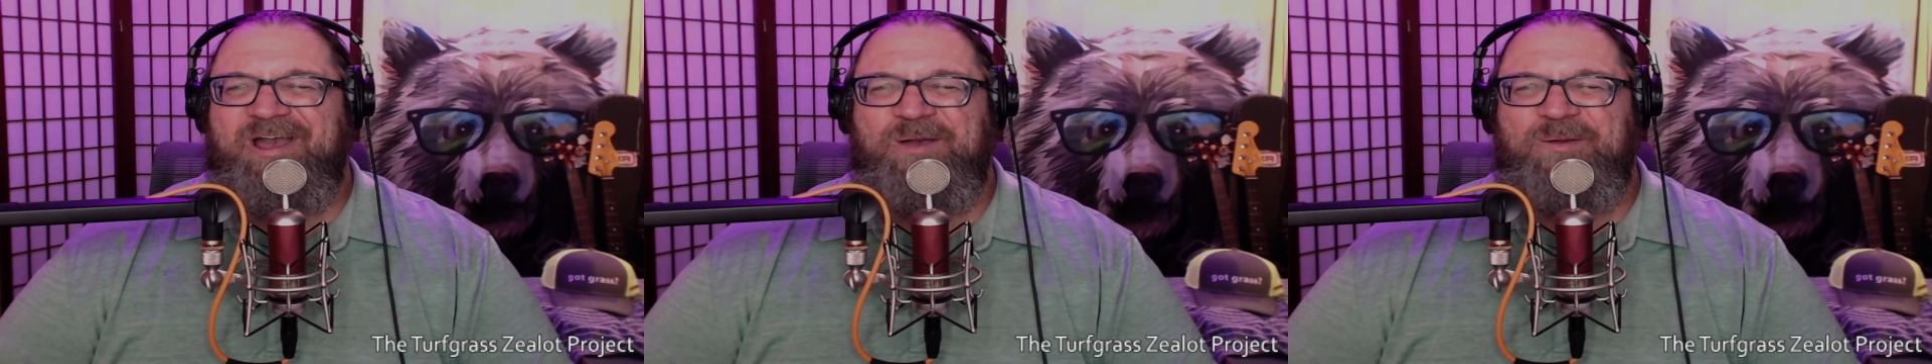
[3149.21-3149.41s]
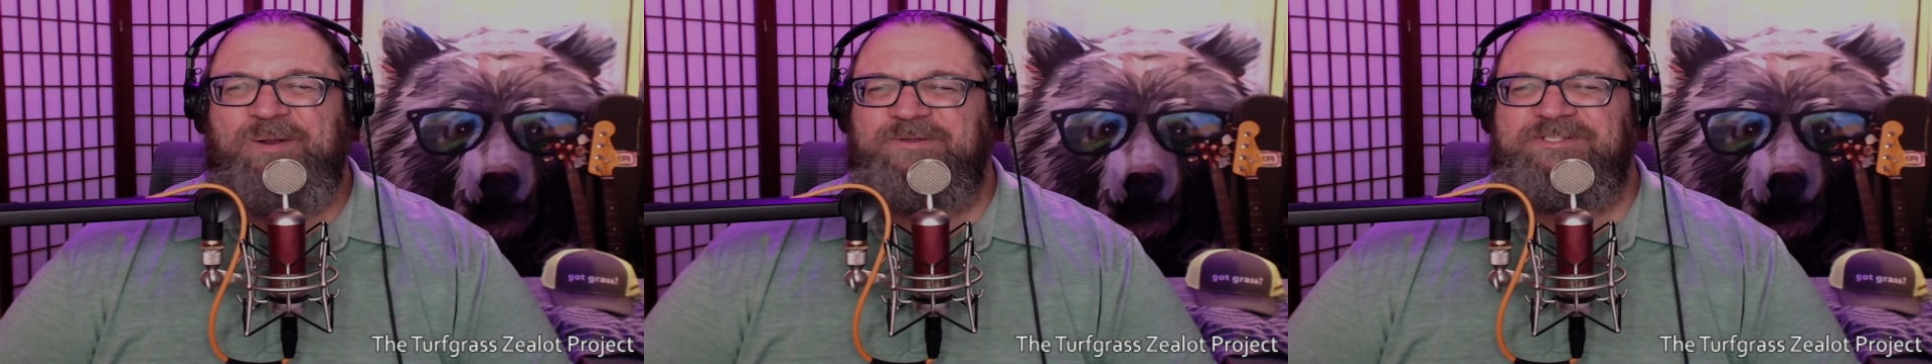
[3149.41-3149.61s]

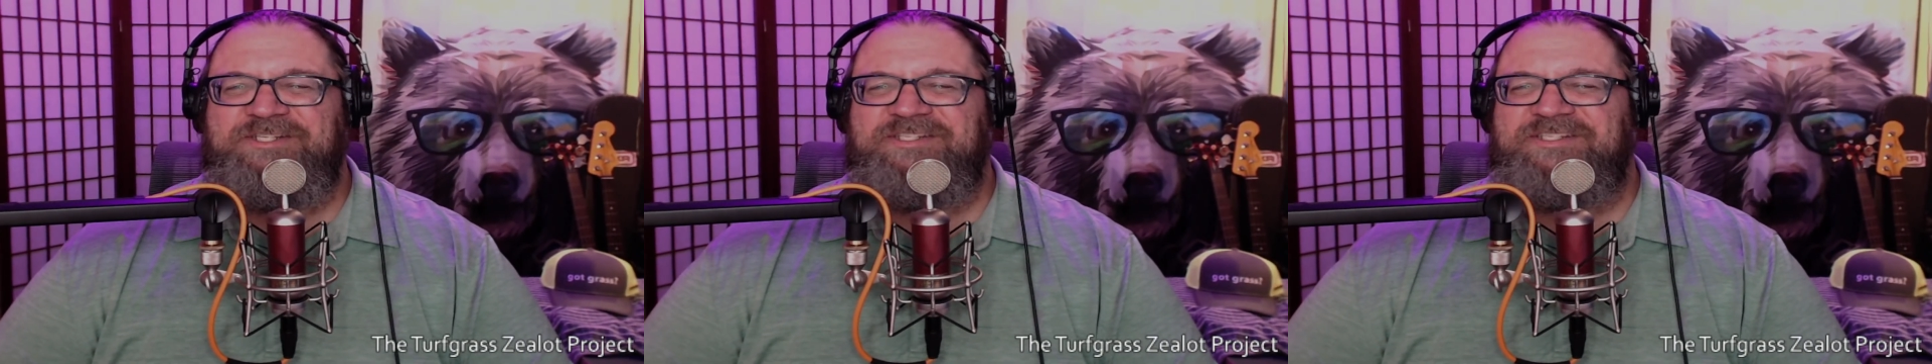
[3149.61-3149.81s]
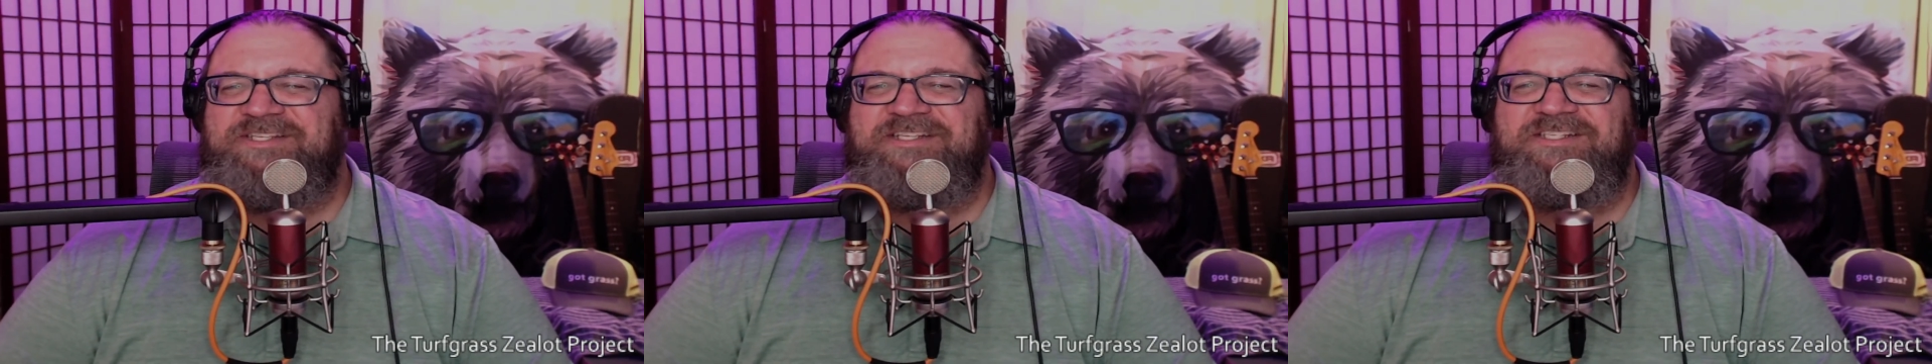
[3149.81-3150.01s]
I was
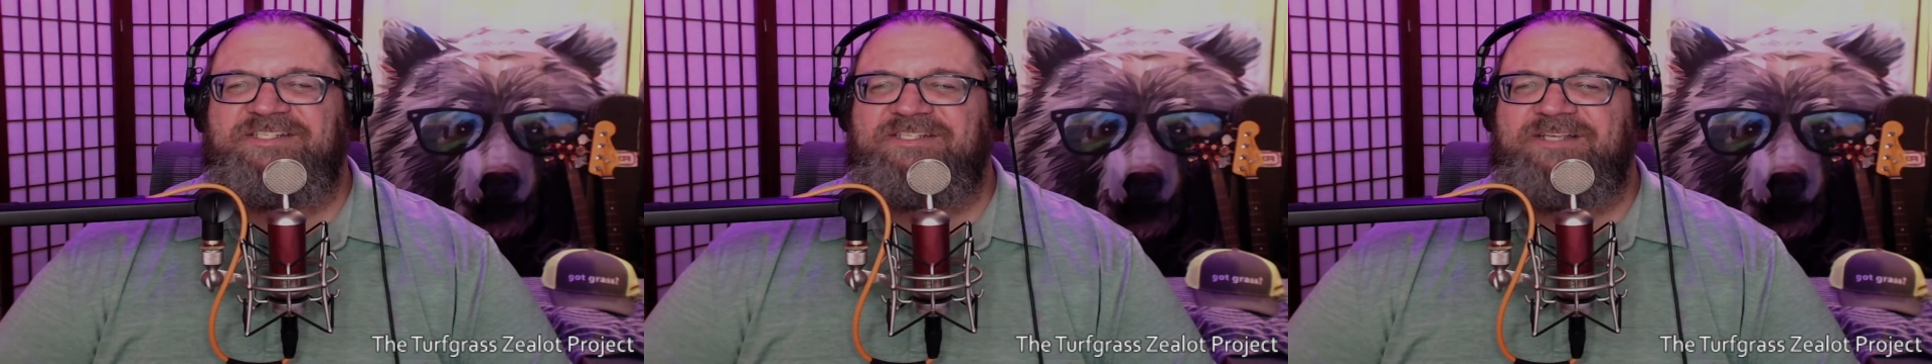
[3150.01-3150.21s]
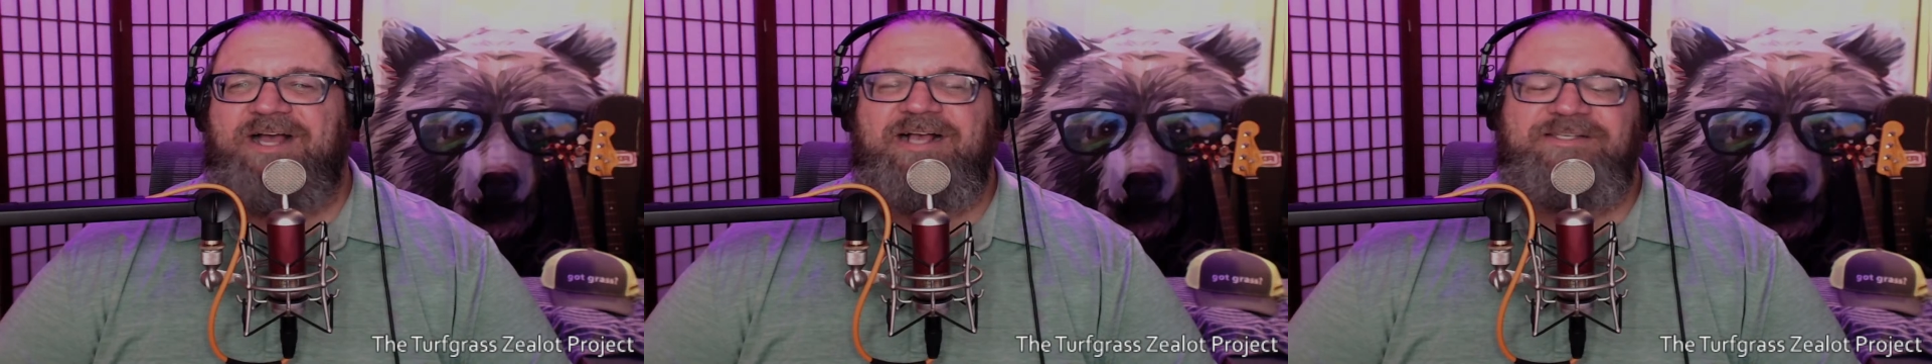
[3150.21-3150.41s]
just
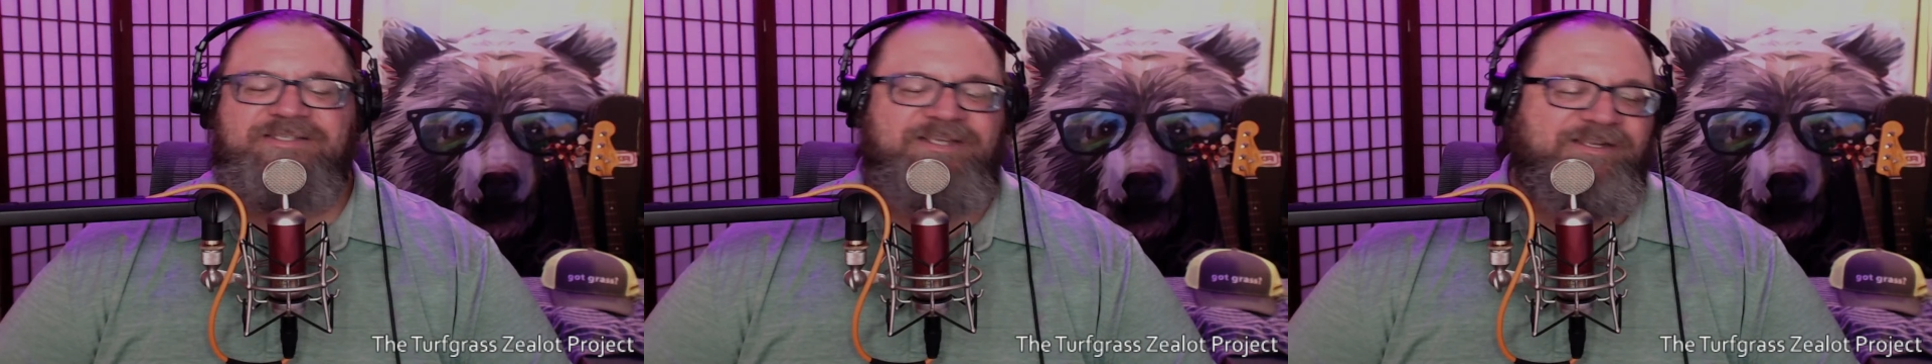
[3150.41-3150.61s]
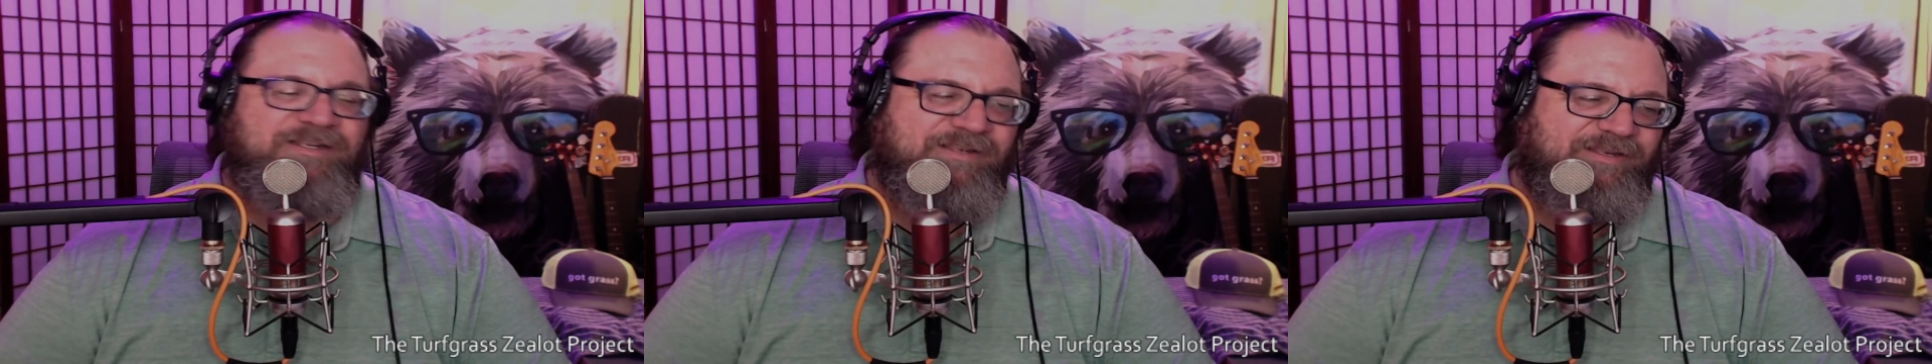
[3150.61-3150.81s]

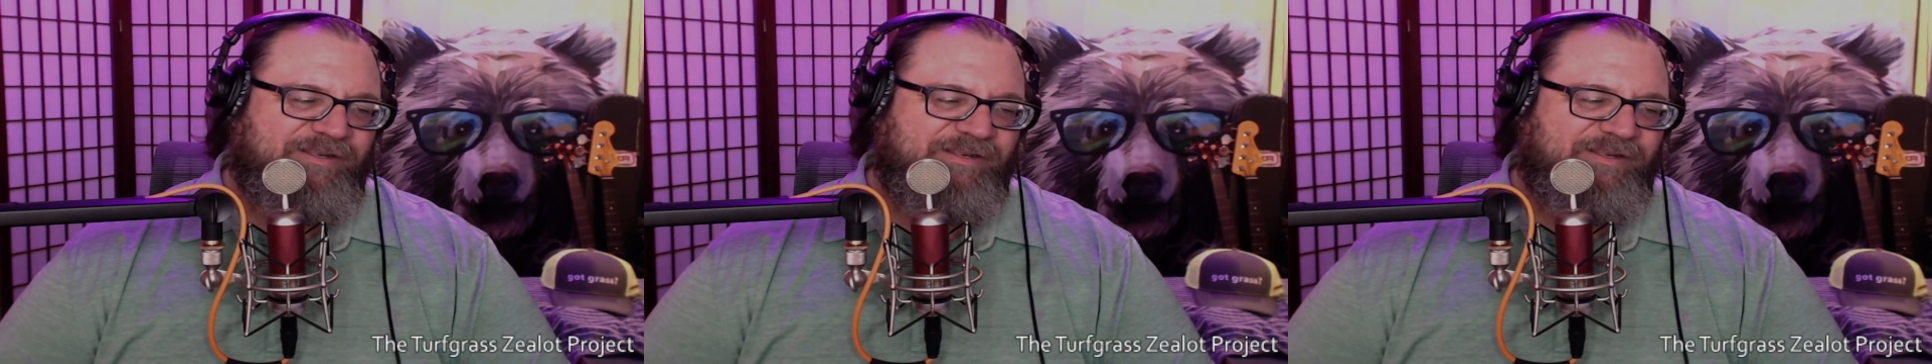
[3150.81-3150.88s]
exhausted,